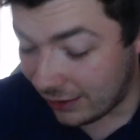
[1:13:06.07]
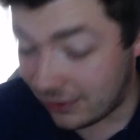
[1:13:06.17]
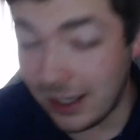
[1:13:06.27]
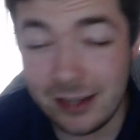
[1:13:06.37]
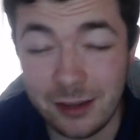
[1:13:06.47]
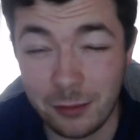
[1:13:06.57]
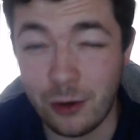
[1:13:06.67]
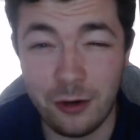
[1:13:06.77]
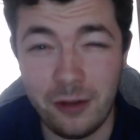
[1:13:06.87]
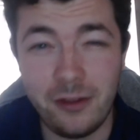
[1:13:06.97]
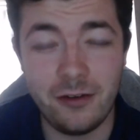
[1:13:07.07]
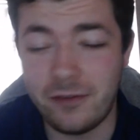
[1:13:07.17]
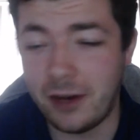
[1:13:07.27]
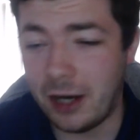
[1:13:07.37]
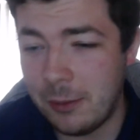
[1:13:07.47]
sad I'm calling it the
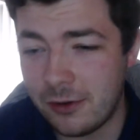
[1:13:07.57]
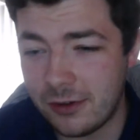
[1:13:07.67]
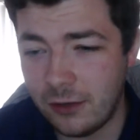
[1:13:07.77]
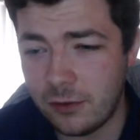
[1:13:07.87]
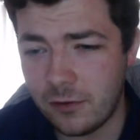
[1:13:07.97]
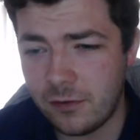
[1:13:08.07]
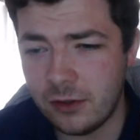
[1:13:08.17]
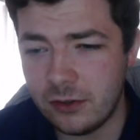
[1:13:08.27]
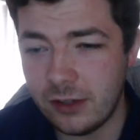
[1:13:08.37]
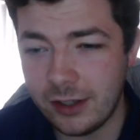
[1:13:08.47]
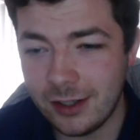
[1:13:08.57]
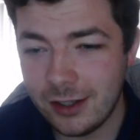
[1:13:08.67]
unthinkable because that's what it feels like.